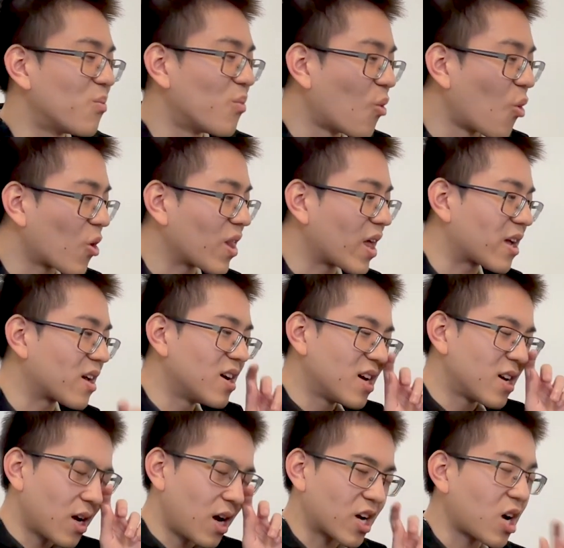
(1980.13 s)
more like
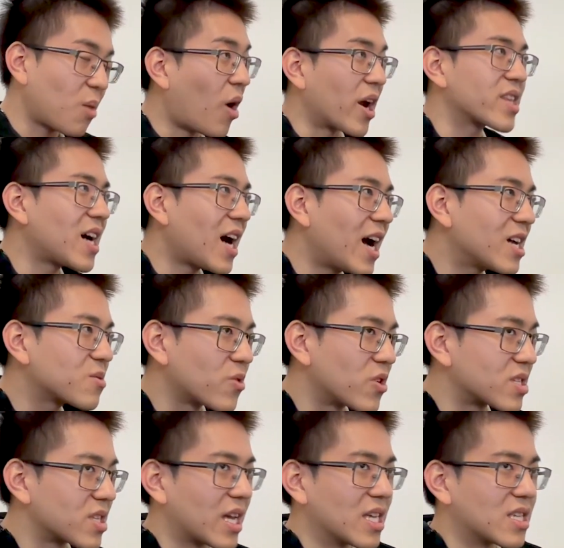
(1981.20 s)
commoditized, where
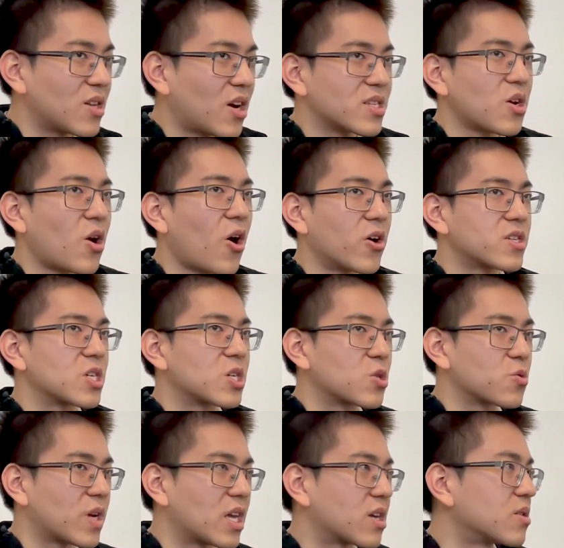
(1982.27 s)
it's like it's not as hard to
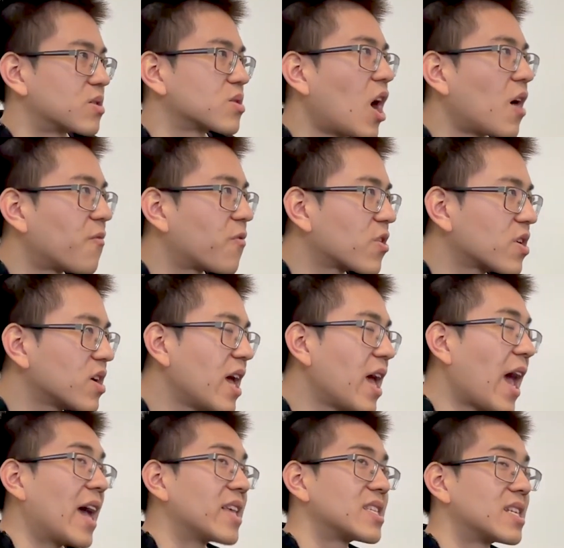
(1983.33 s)
create good software
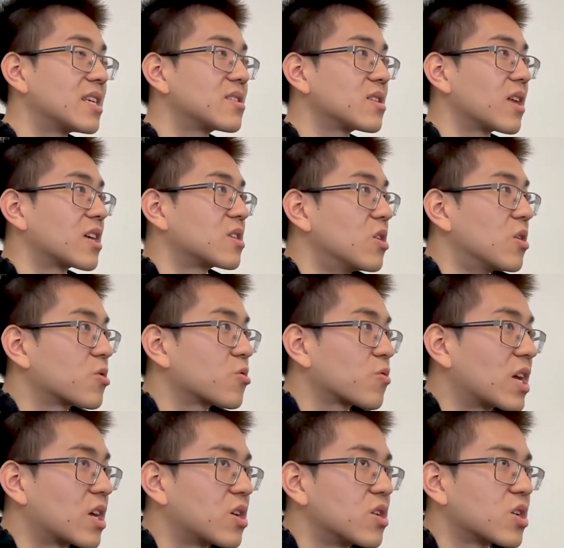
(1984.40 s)
as it is to like, you know,
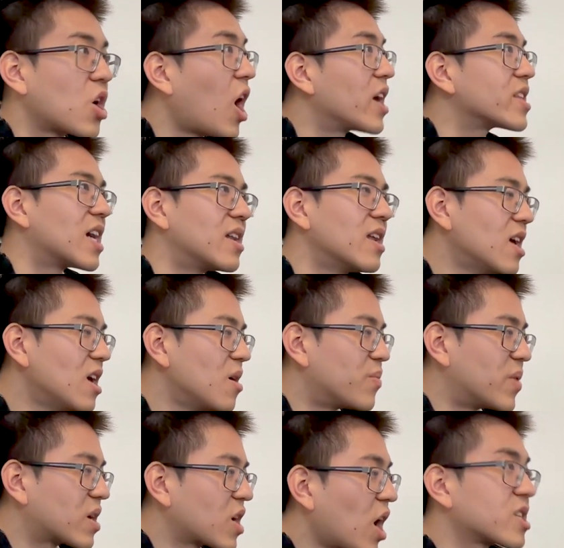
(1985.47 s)
create good content.
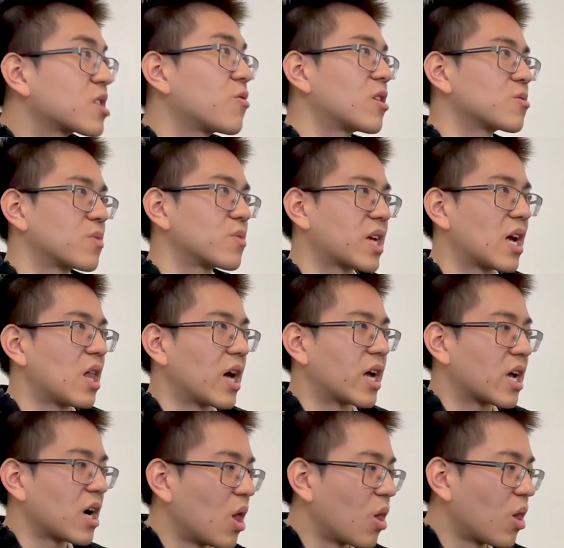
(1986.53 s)
The content creators will get like
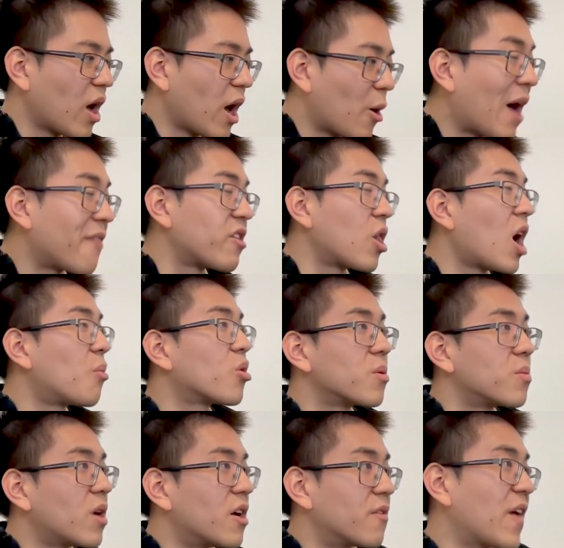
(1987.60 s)
I'll have a lot
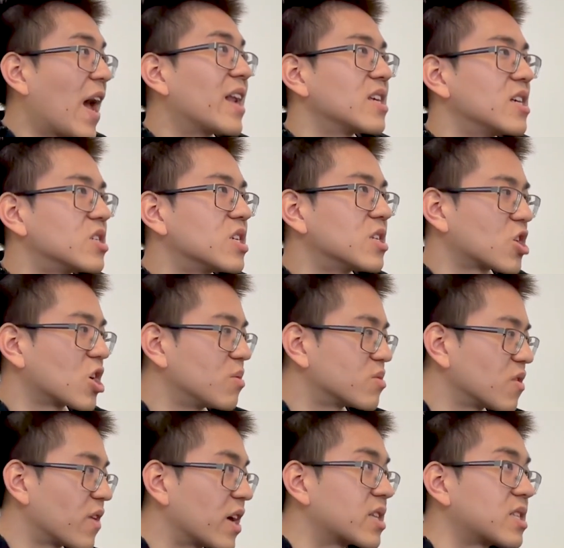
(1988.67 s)
more advantage in terms
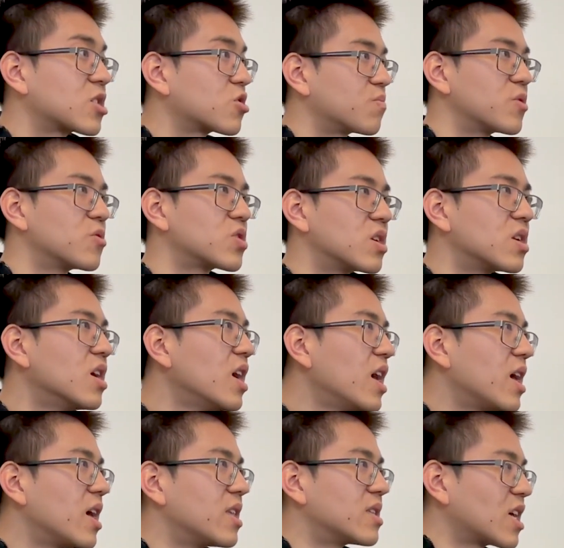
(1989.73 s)
of like distribution
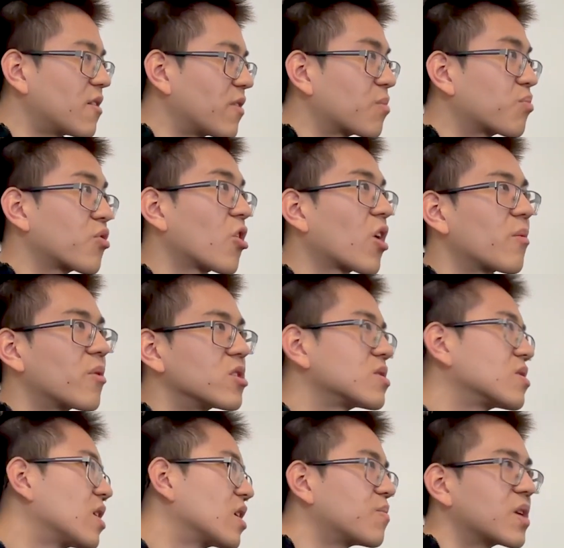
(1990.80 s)
instead of like programmers,
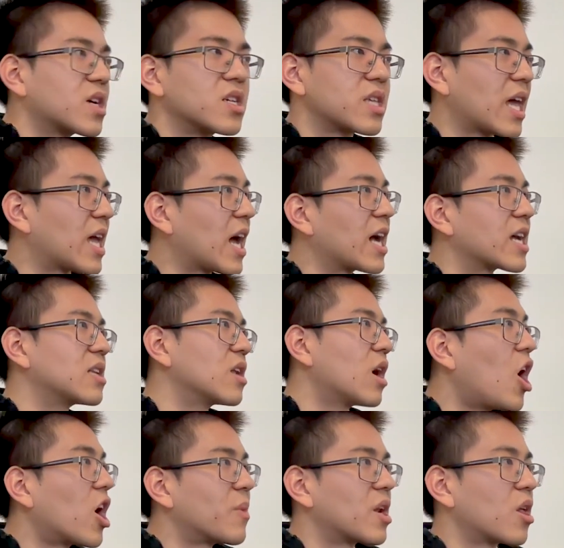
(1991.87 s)
like because AI can
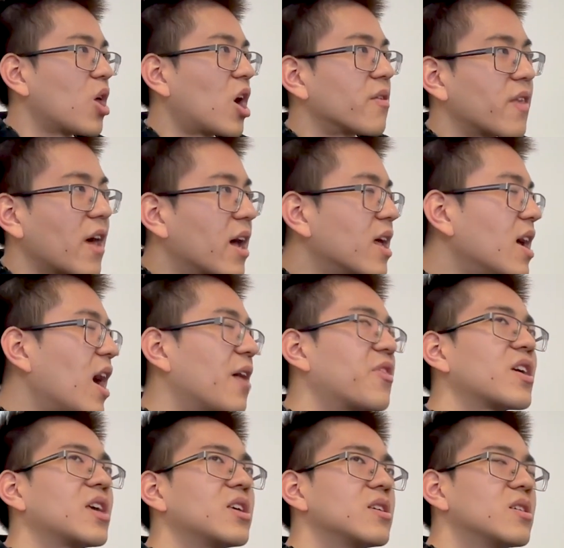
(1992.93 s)
automate a lot of that. I
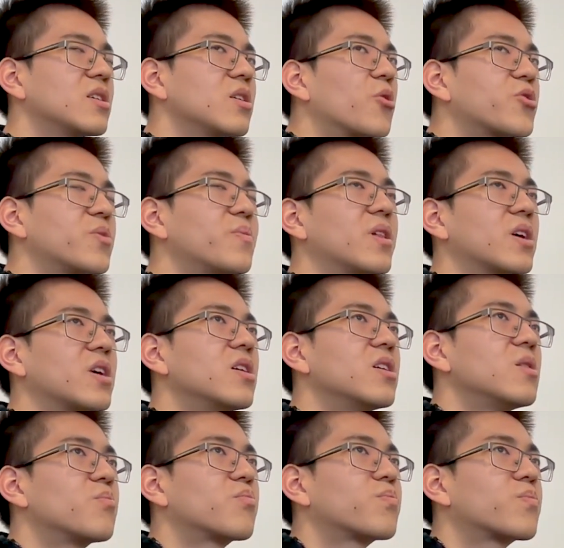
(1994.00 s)
think ultimately
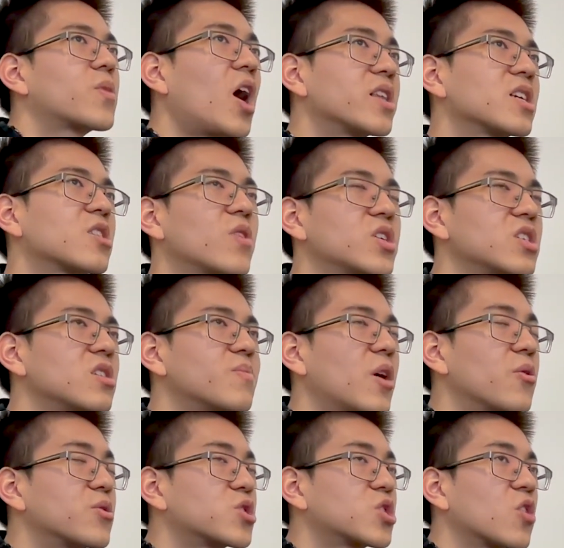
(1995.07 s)
content creation is
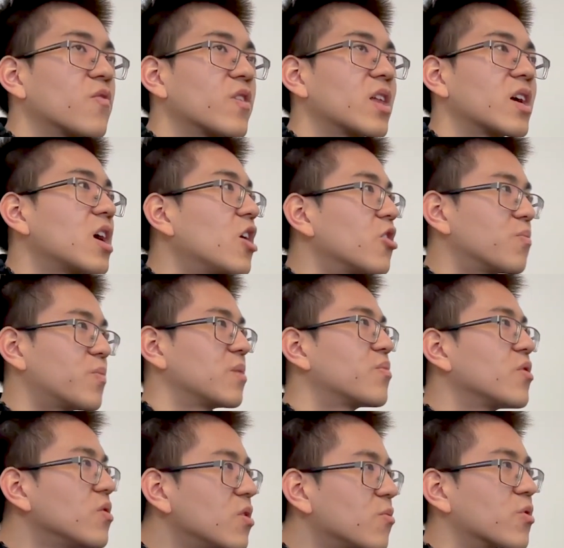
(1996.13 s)
about serving like other
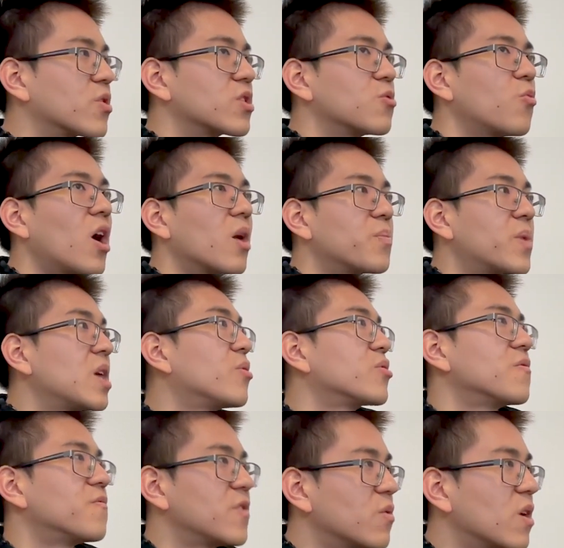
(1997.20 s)
people, where you want people
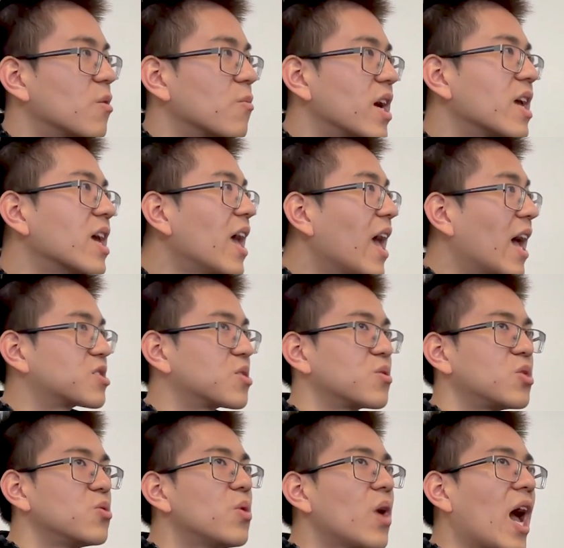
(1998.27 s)
to view it, right? And so
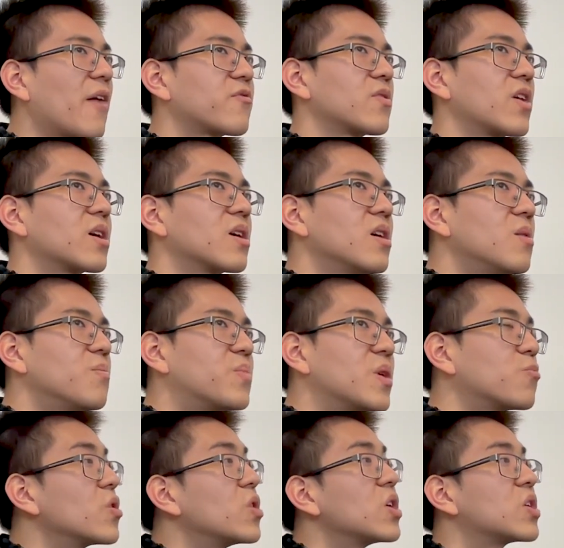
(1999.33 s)
you have to like be
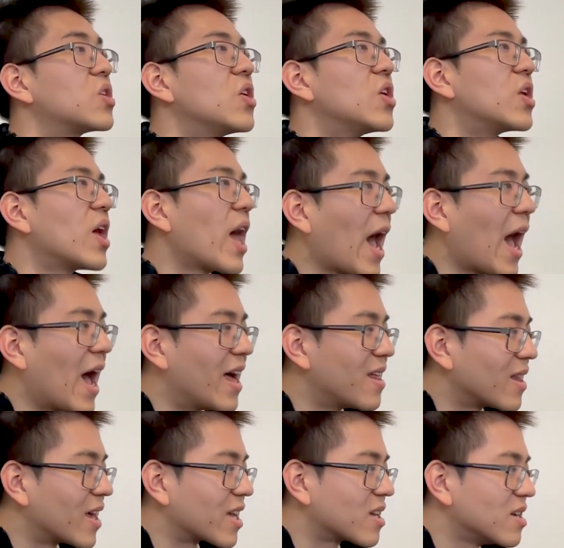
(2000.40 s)
really good at
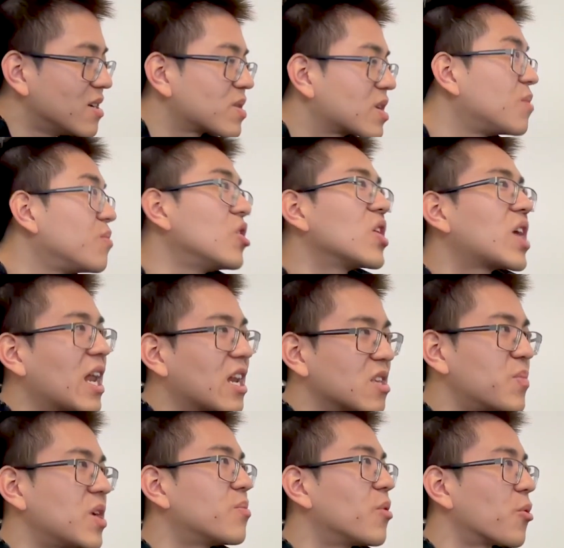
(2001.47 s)
like communicating
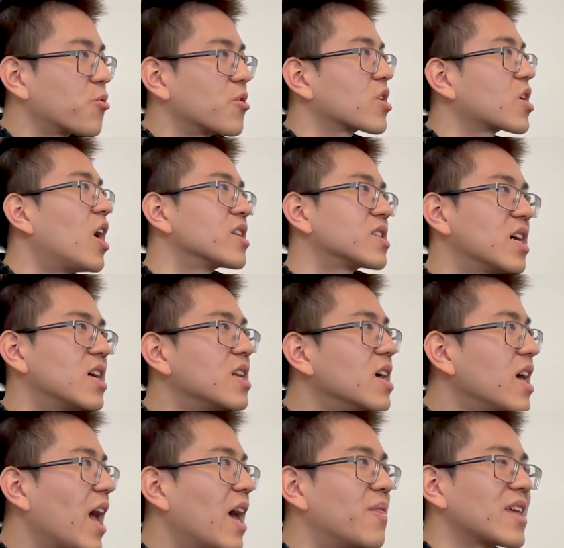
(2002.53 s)
to people through your content,
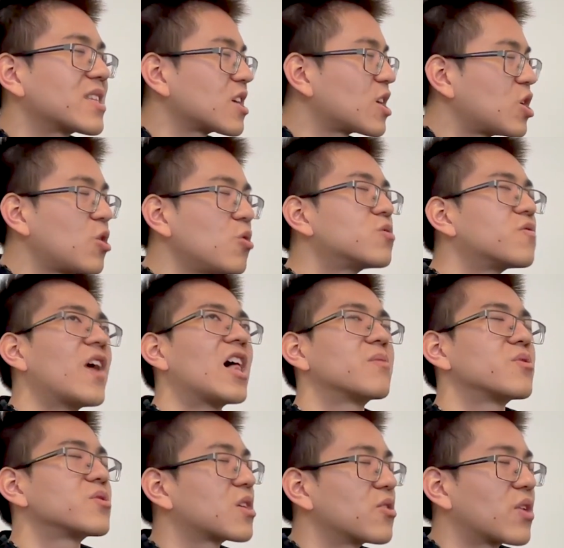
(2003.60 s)
and that's a huge
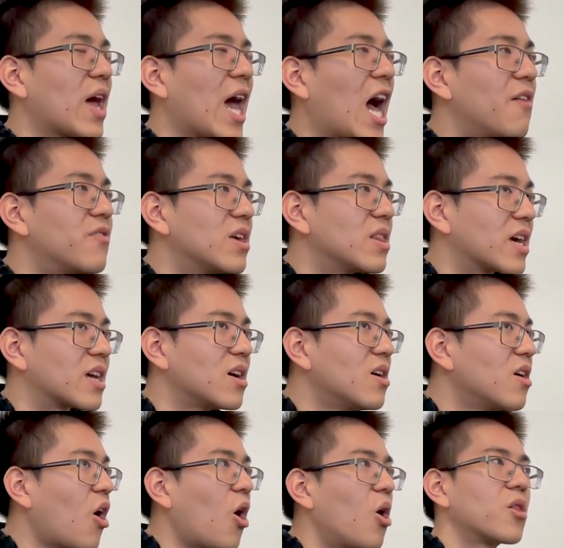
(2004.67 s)
valuable skill to have in like
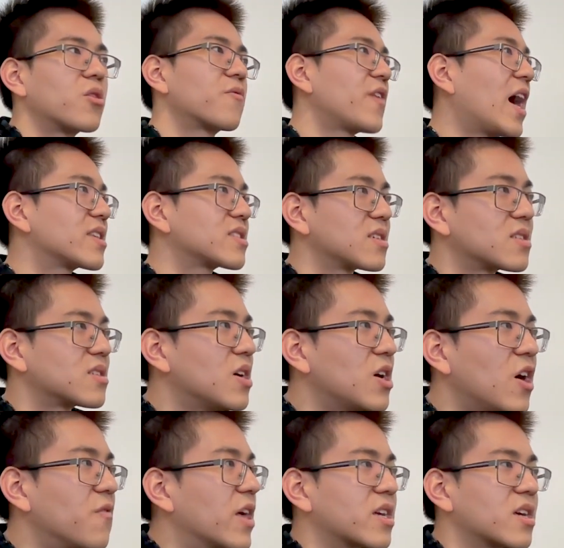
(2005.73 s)
all other facets
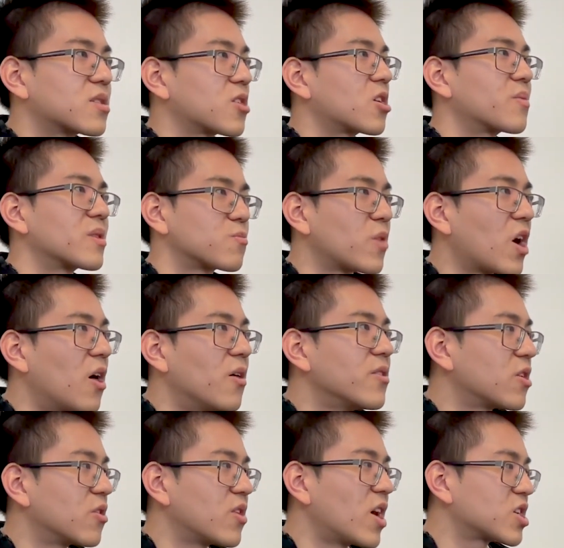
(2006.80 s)
of like a startup as
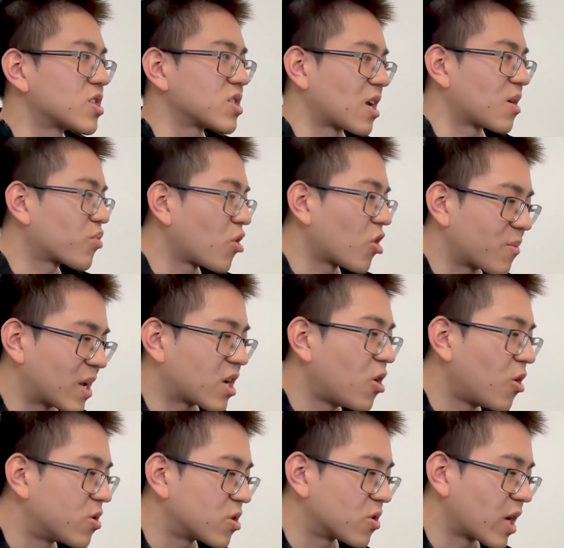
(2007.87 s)
well. You're not just like programming
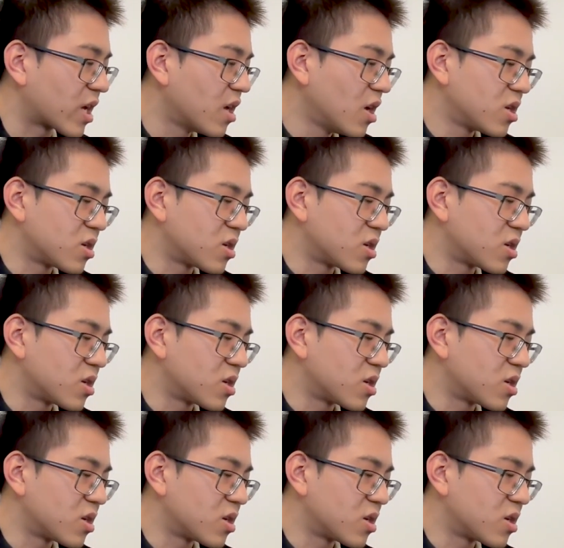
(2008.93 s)
code. You're like